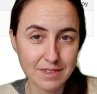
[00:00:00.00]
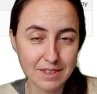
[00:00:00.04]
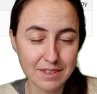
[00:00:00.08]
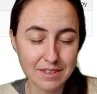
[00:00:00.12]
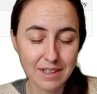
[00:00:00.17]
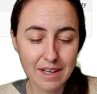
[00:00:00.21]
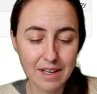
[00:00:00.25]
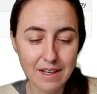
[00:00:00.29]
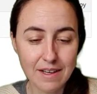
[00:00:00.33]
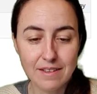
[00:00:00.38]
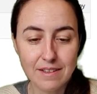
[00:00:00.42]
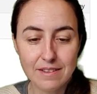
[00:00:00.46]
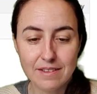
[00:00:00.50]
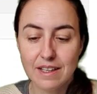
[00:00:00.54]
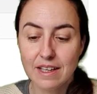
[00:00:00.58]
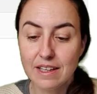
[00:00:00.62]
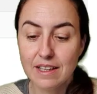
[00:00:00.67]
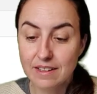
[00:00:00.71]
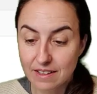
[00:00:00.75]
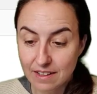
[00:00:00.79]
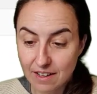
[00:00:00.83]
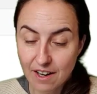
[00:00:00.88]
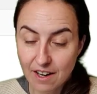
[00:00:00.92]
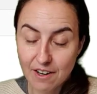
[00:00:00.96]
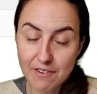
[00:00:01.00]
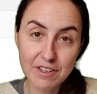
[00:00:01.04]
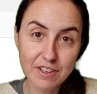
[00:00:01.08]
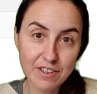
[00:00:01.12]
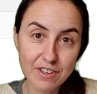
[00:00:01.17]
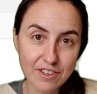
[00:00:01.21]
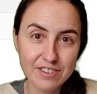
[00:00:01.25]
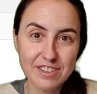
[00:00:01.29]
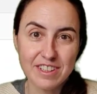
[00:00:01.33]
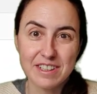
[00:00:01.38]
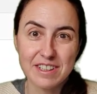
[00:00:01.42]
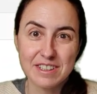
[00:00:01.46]
Okay, in current
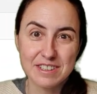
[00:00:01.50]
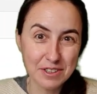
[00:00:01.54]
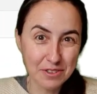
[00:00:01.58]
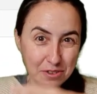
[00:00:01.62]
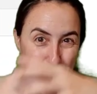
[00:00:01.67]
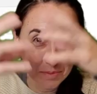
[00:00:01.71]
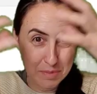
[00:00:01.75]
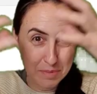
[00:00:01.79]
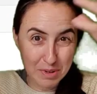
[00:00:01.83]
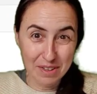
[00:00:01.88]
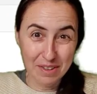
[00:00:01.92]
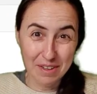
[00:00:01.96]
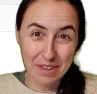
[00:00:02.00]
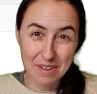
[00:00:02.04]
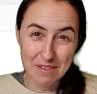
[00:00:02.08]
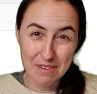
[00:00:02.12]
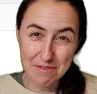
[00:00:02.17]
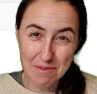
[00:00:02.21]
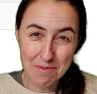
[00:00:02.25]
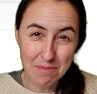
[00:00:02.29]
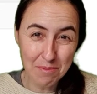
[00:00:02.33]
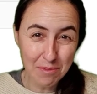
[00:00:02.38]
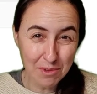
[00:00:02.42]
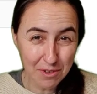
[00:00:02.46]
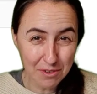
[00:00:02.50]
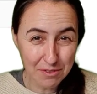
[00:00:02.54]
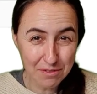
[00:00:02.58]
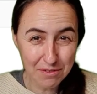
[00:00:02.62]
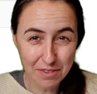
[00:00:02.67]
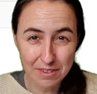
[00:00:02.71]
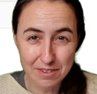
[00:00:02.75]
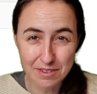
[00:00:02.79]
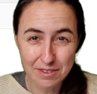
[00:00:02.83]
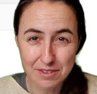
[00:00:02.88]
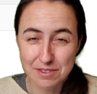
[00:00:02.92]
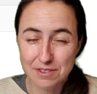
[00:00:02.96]
context, it could be even more
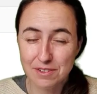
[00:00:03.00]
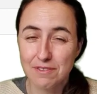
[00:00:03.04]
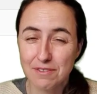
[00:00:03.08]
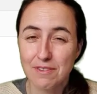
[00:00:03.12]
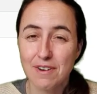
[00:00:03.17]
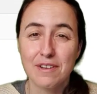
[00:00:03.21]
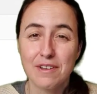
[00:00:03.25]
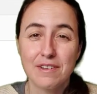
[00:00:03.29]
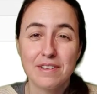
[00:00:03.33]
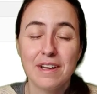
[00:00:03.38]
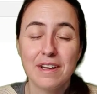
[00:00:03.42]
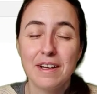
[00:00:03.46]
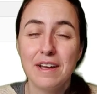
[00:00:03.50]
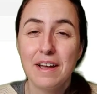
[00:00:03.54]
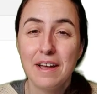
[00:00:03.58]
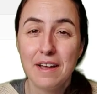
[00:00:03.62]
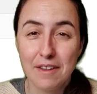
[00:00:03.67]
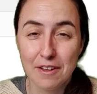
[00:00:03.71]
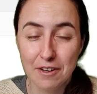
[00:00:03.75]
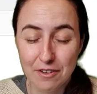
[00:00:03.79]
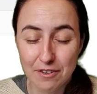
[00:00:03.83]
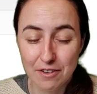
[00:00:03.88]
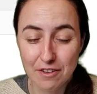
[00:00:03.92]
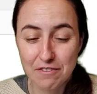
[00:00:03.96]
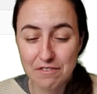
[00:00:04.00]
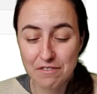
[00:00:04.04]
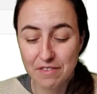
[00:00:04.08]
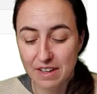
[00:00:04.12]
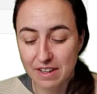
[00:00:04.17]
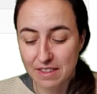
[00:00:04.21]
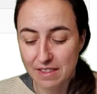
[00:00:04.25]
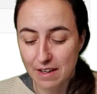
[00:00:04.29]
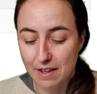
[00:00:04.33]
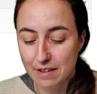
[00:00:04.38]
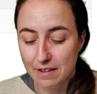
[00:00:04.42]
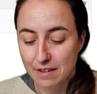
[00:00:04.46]
filters around that could affect
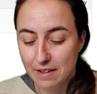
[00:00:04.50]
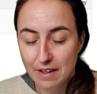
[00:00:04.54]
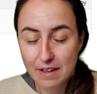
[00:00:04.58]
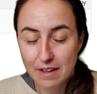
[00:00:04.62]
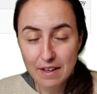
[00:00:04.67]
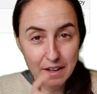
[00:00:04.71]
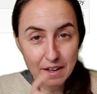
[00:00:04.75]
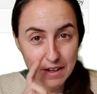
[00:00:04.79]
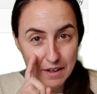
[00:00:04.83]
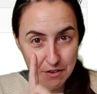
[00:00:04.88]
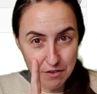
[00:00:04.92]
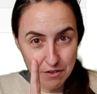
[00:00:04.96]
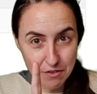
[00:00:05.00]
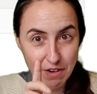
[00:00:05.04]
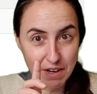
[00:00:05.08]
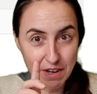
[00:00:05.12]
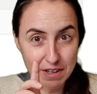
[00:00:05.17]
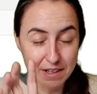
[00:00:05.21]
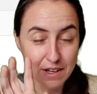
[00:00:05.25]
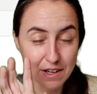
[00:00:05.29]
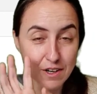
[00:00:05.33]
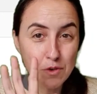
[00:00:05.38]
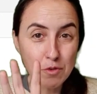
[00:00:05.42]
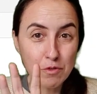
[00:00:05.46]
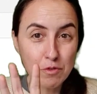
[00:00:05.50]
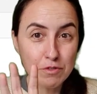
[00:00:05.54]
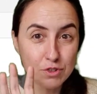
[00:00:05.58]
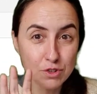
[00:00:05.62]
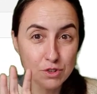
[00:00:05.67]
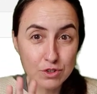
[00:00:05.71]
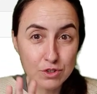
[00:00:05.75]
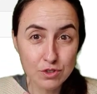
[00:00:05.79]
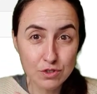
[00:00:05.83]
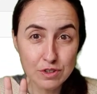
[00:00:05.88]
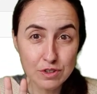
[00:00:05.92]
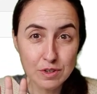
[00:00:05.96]
that. Right now,
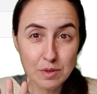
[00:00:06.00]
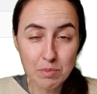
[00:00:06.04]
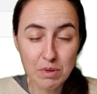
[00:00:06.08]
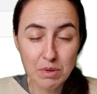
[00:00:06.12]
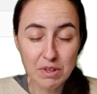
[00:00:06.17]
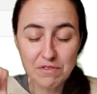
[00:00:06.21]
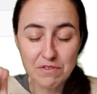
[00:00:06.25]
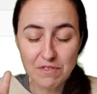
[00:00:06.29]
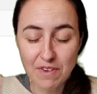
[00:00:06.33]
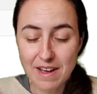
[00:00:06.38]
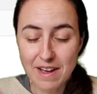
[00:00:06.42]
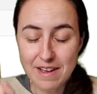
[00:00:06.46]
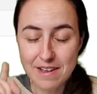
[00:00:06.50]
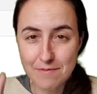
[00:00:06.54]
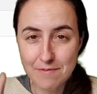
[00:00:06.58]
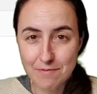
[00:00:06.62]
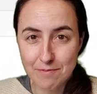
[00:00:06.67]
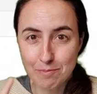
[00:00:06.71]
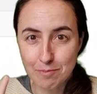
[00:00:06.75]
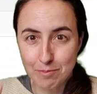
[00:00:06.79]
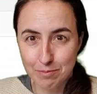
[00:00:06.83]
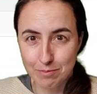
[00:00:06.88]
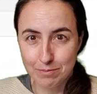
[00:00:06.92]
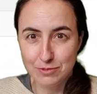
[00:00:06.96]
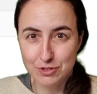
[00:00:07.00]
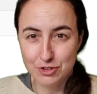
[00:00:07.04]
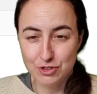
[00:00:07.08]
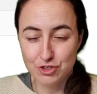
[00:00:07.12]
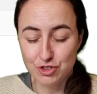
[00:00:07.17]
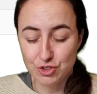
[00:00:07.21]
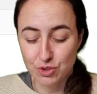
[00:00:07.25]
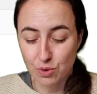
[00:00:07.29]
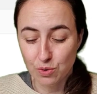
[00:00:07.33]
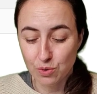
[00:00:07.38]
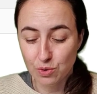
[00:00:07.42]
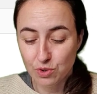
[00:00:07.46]
just to simplify and
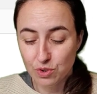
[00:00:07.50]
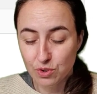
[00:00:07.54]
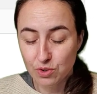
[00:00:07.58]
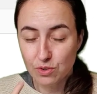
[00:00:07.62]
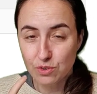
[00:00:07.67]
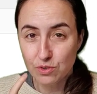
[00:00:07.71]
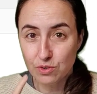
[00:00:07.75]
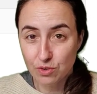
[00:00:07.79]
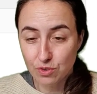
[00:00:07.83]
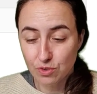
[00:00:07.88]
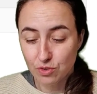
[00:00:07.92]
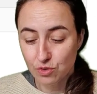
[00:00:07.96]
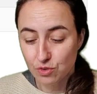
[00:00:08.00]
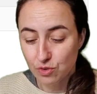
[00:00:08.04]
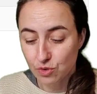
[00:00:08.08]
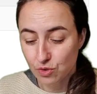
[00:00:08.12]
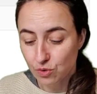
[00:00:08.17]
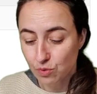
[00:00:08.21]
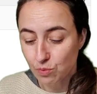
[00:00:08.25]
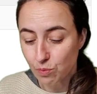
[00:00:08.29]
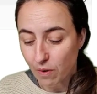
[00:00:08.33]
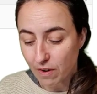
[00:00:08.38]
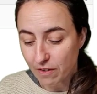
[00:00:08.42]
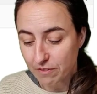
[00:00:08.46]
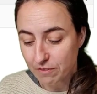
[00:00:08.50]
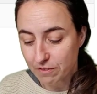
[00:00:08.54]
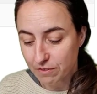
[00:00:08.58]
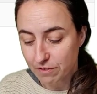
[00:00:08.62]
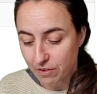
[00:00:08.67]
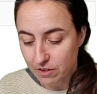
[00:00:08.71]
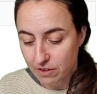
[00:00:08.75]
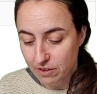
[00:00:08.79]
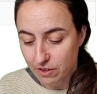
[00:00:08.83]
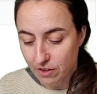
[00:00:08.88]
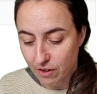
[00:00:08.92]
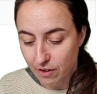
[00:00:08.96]
show you, just just one
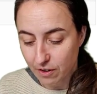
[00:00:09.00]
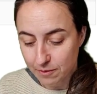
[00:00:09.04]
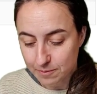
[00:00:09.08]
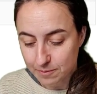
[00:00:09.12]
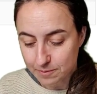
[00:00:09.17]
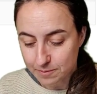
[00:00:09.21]
filter.